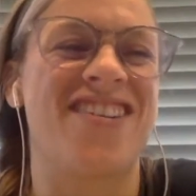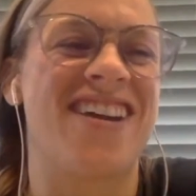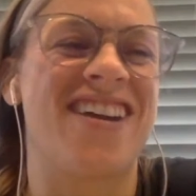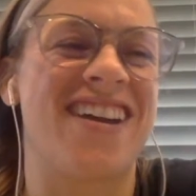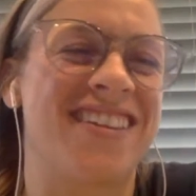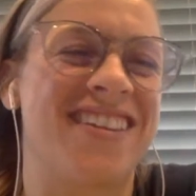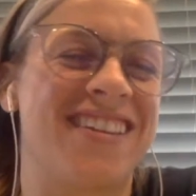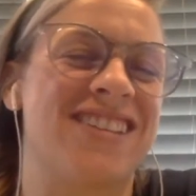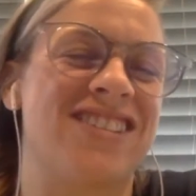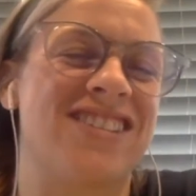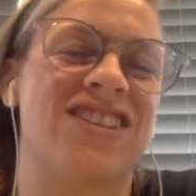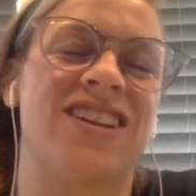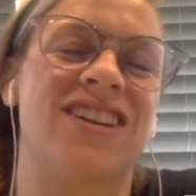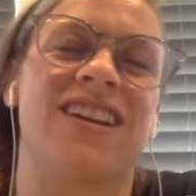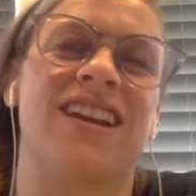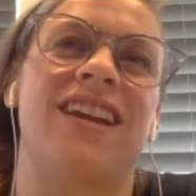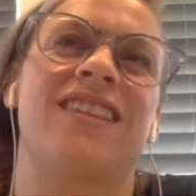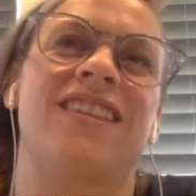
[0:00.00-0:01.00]
I think that's
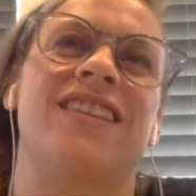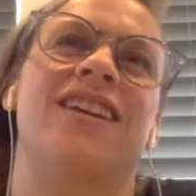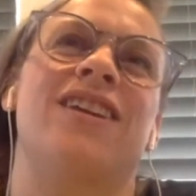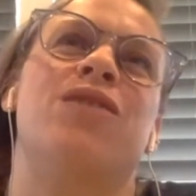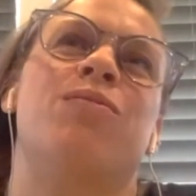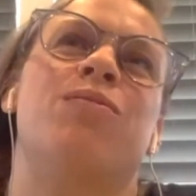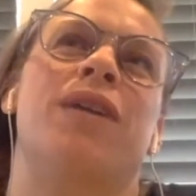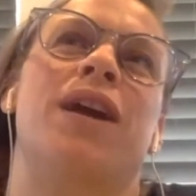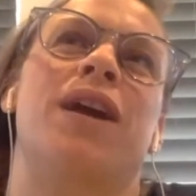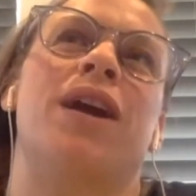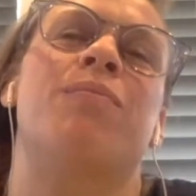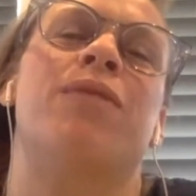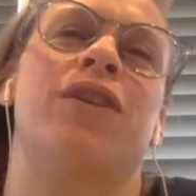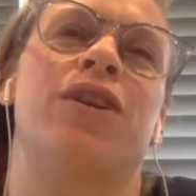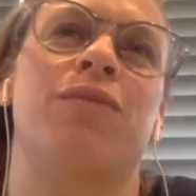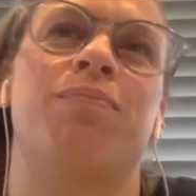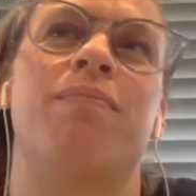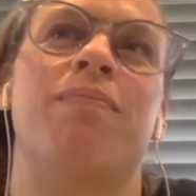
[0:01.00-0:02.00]
good. And I think you bring up
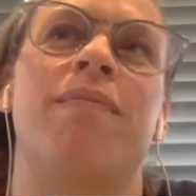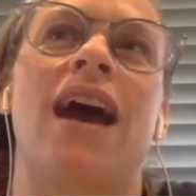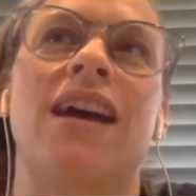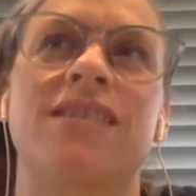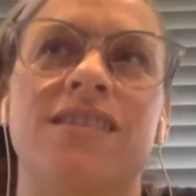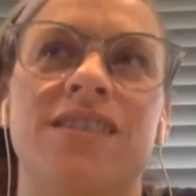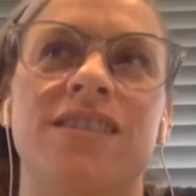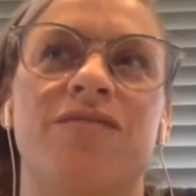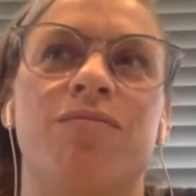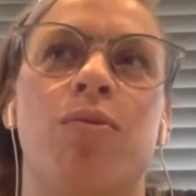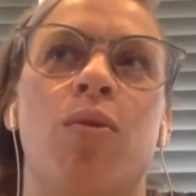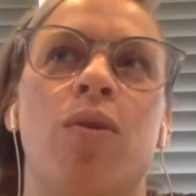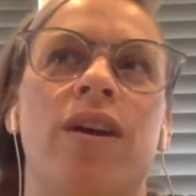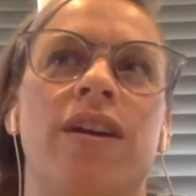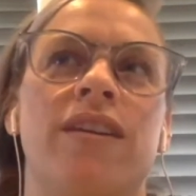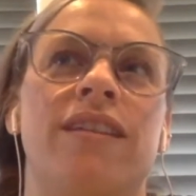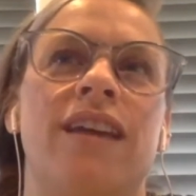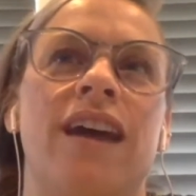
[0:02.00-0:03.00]
a massive
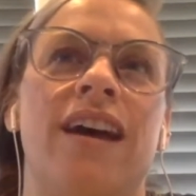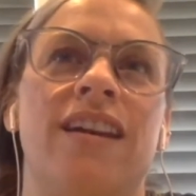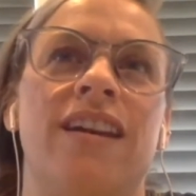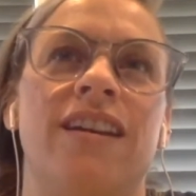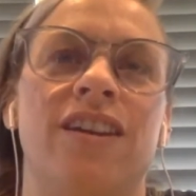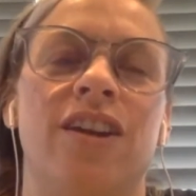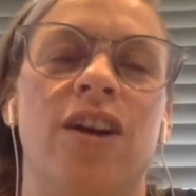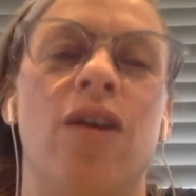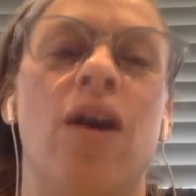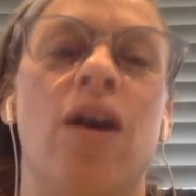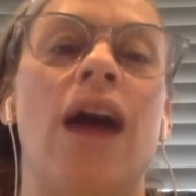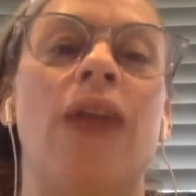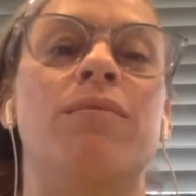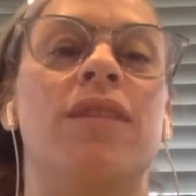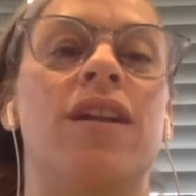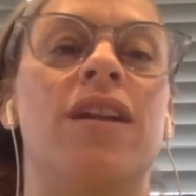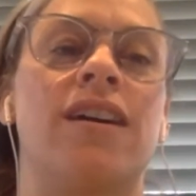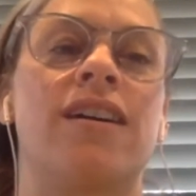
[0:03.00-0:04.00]
point that, you know,
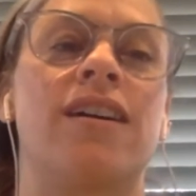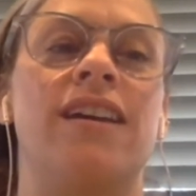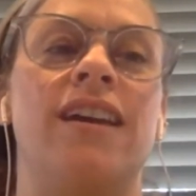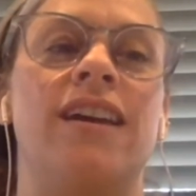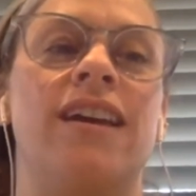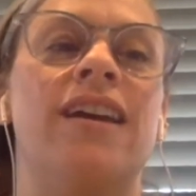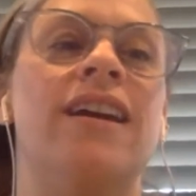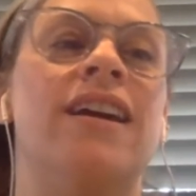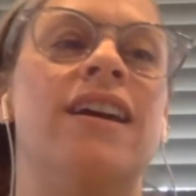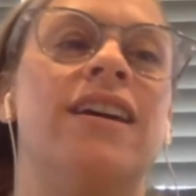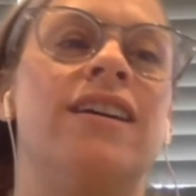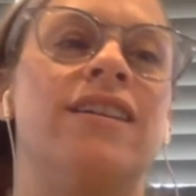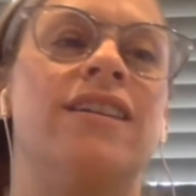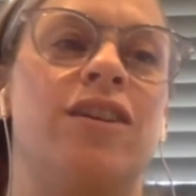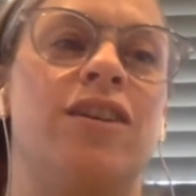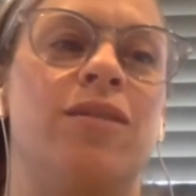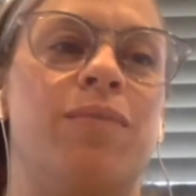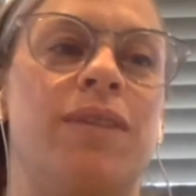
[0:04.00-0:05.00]
I'm lucky
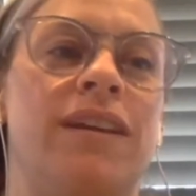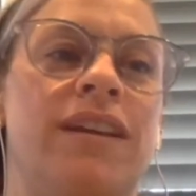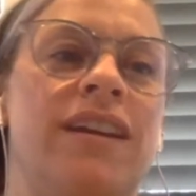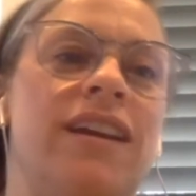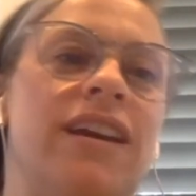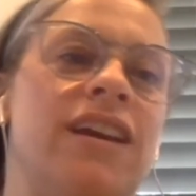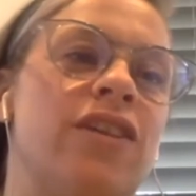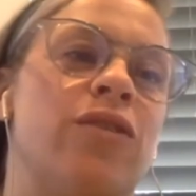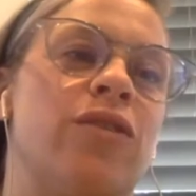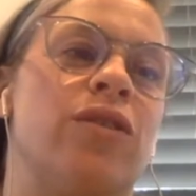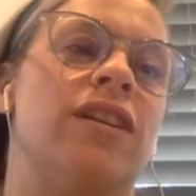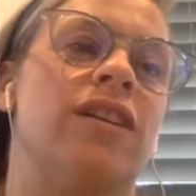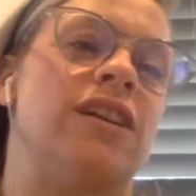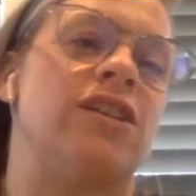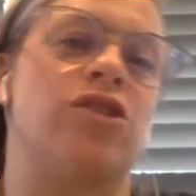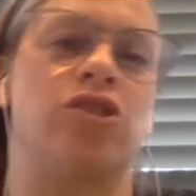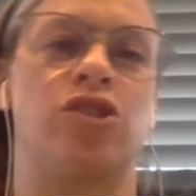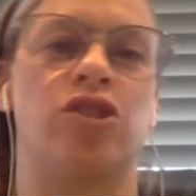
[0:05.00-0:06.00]
to be in a
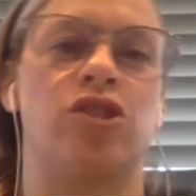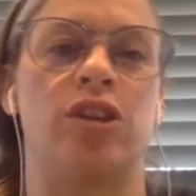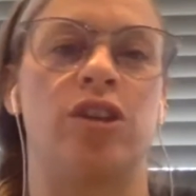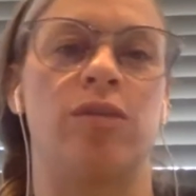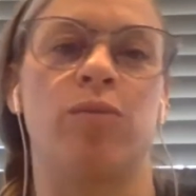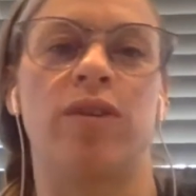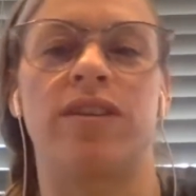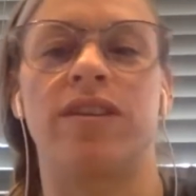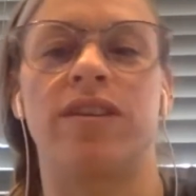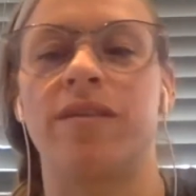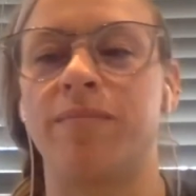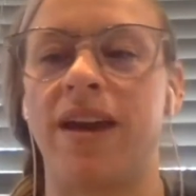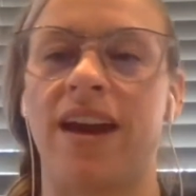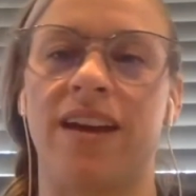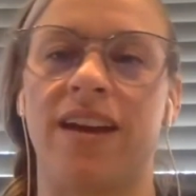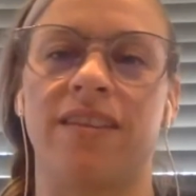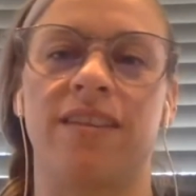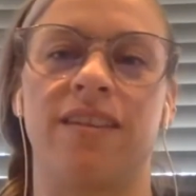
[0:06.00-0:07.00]
relationship with a
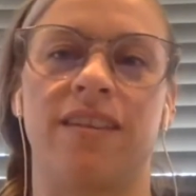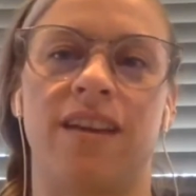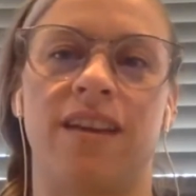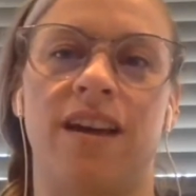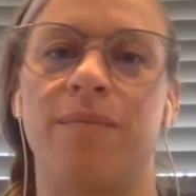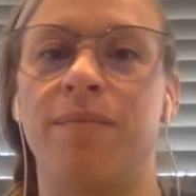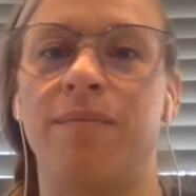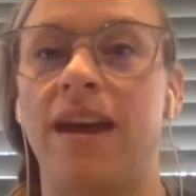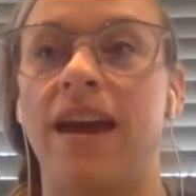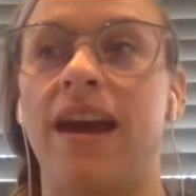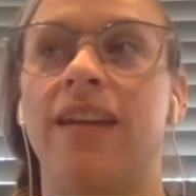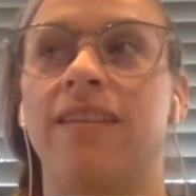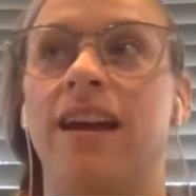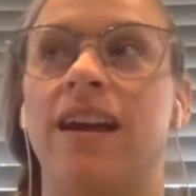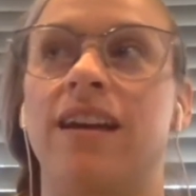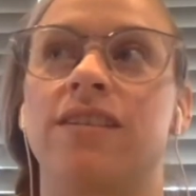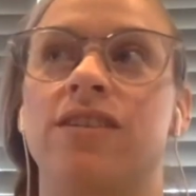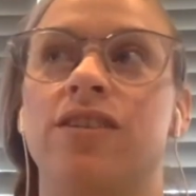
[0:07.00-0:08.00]
man
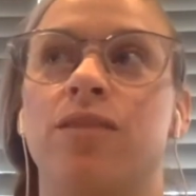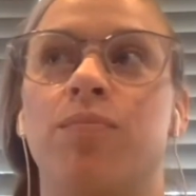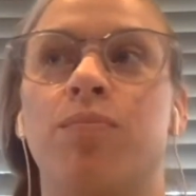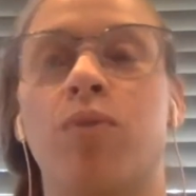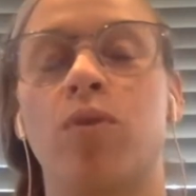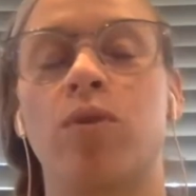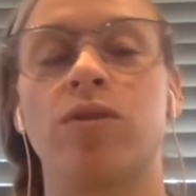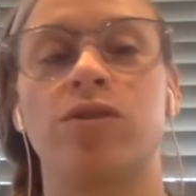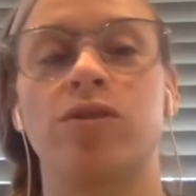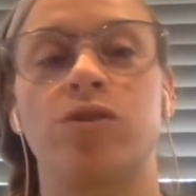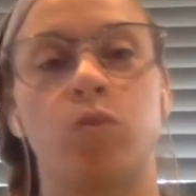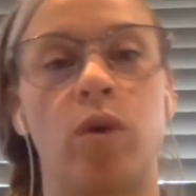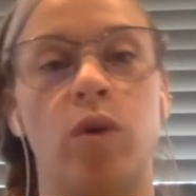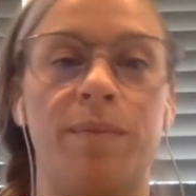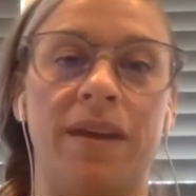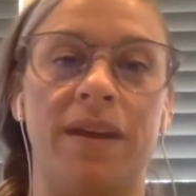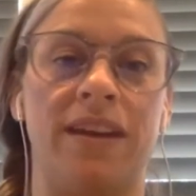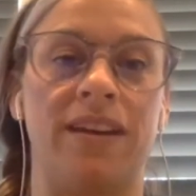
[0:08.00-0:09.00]
that supports
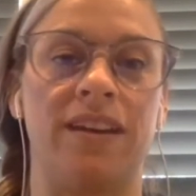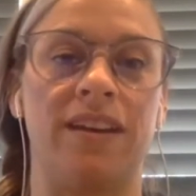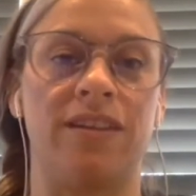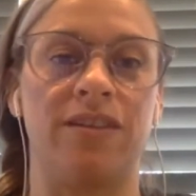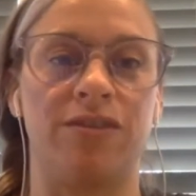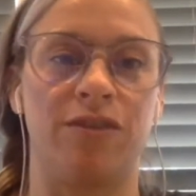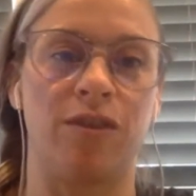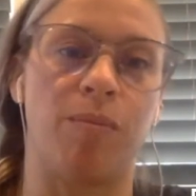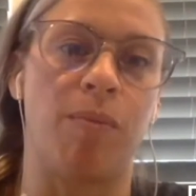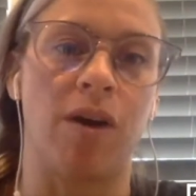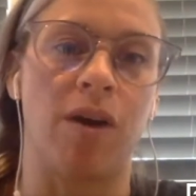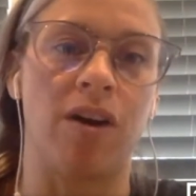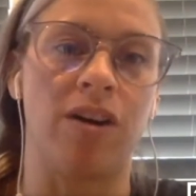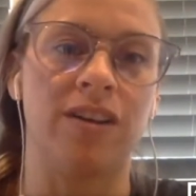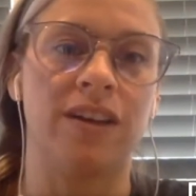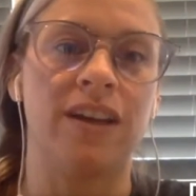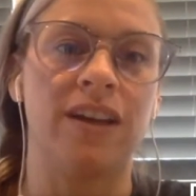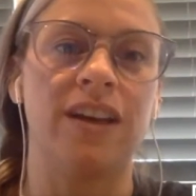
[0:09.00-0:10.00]
women in
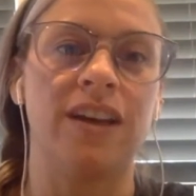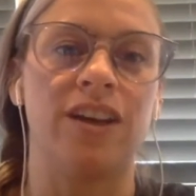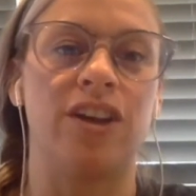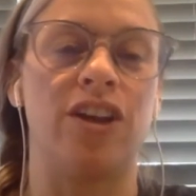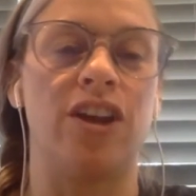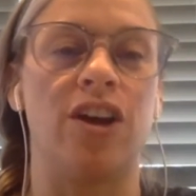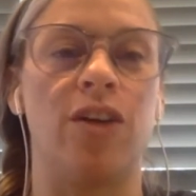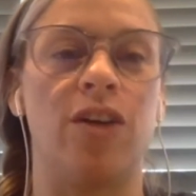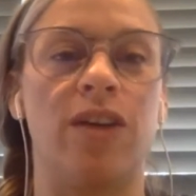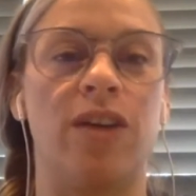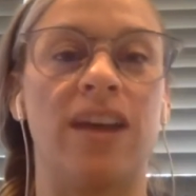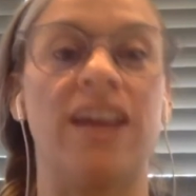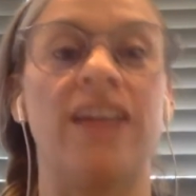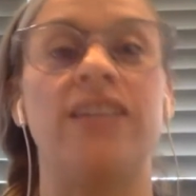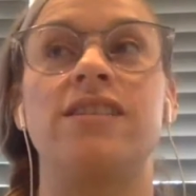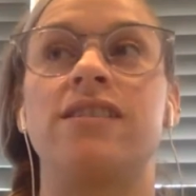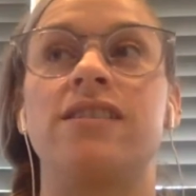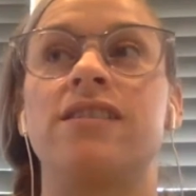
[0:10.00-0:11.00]
football. You know,
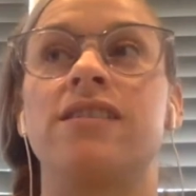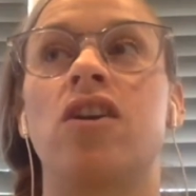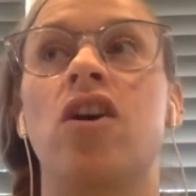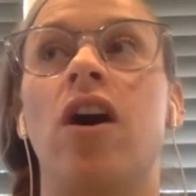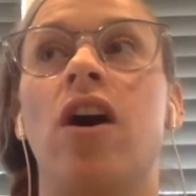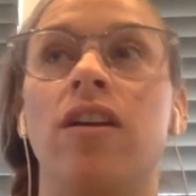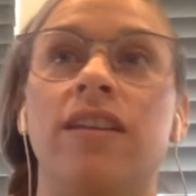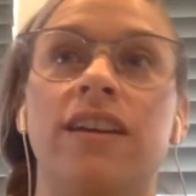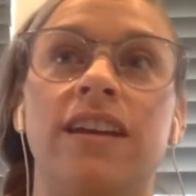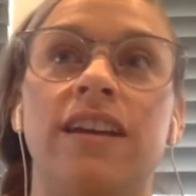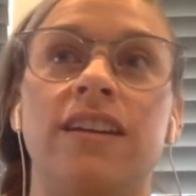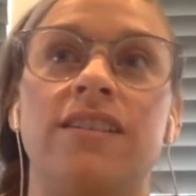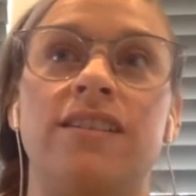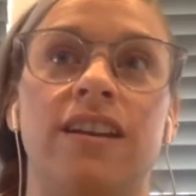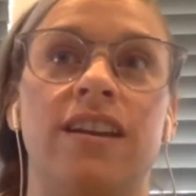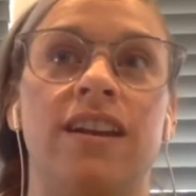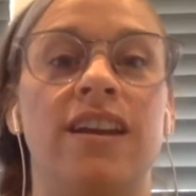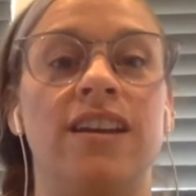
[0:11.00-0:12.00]
his colleagues
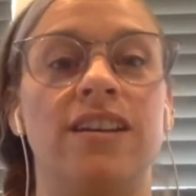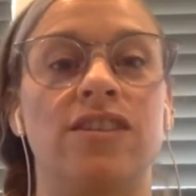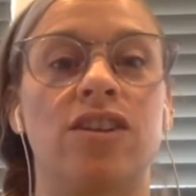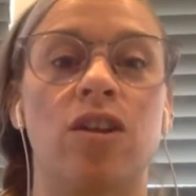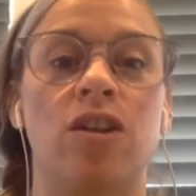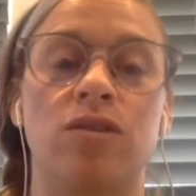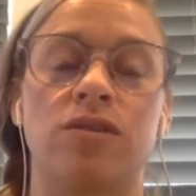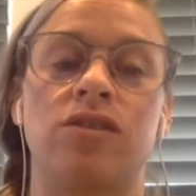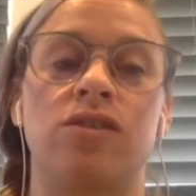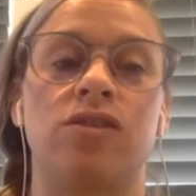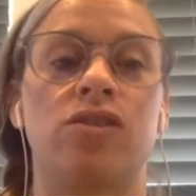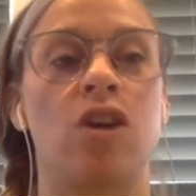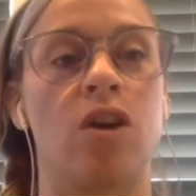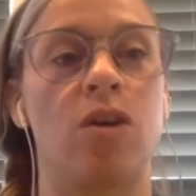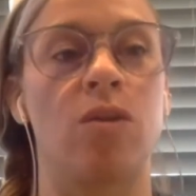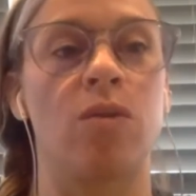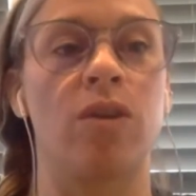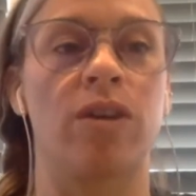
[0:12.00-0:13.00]
and his closest
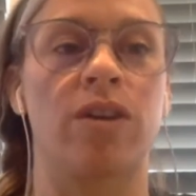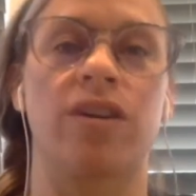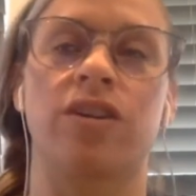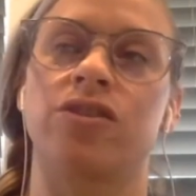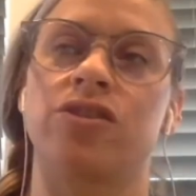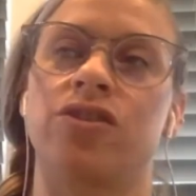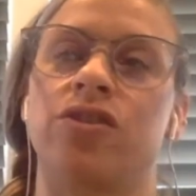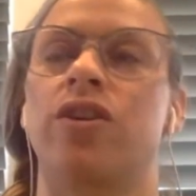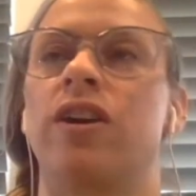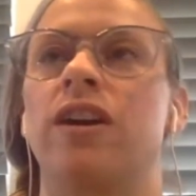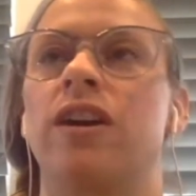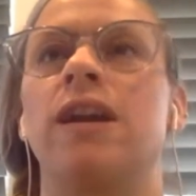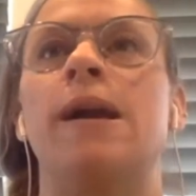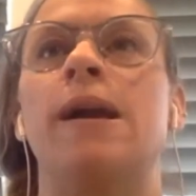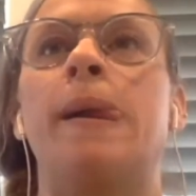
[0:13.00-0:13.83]
coworkers or